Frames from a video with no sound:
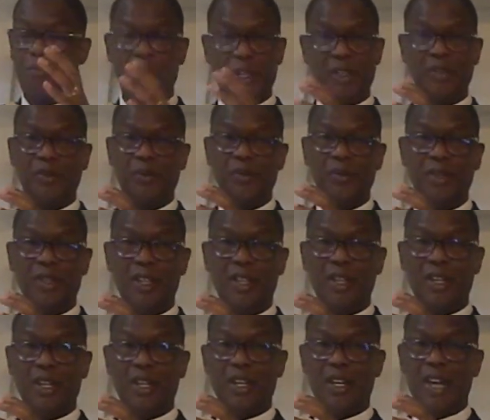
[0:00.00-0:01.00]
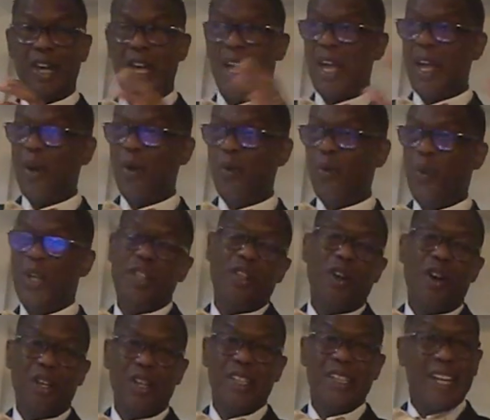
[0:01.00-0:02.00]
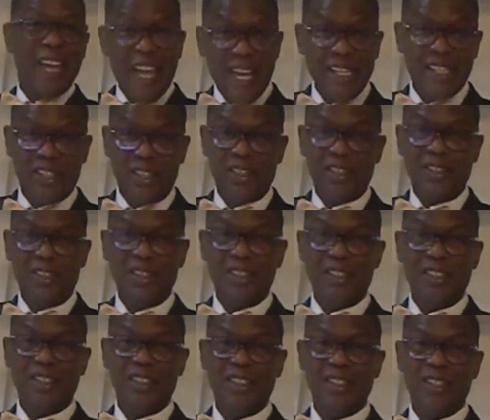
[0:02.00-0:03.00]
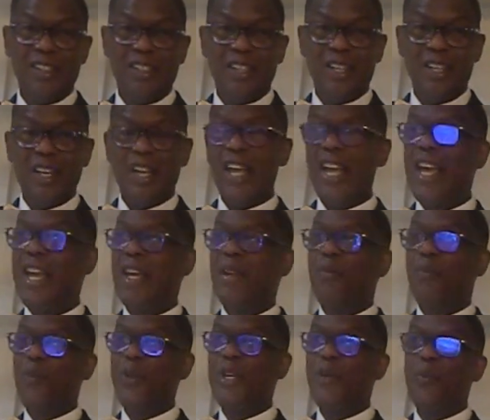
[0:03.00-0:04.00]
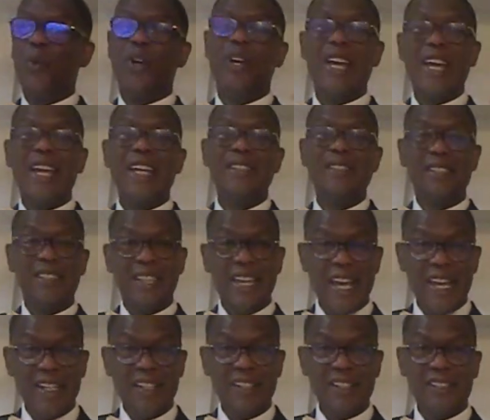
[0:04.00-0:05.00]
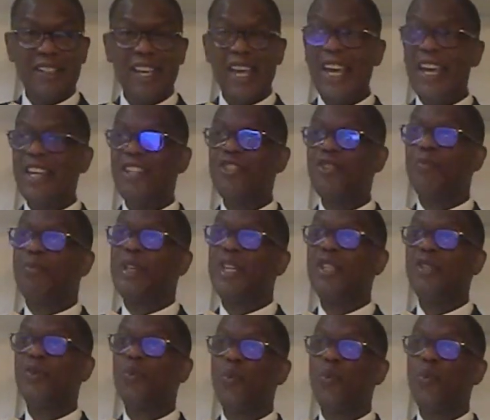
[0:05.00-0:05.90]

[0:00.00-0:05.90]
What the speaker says: puzzle. We call it Asia. And we were Asiatics. Asia means